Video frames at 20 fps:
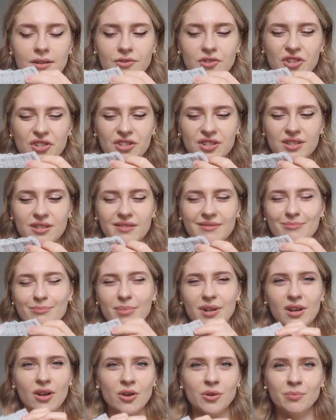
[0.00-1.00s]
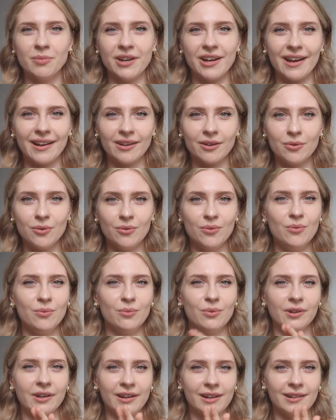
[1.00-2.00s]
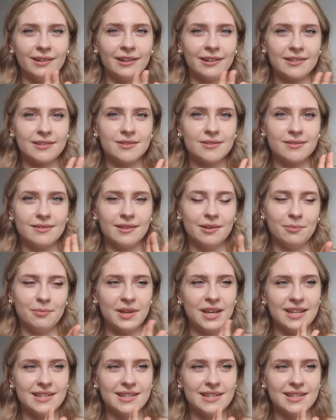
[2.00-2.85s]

just below my ankle, where I like them